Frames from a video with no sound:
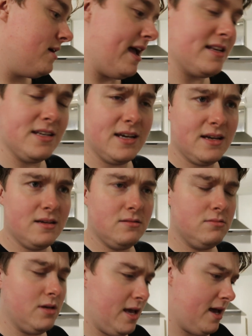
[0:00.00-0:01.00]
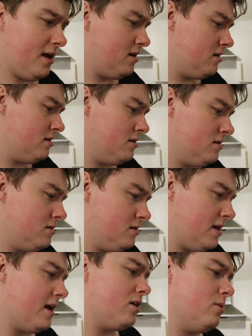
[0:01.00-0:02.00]
A
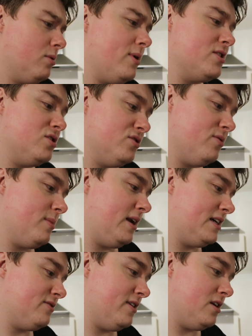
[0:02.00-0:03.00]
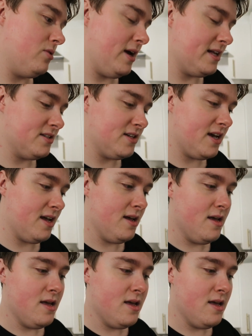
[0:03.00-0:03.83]
couple of questions from the last video to answer.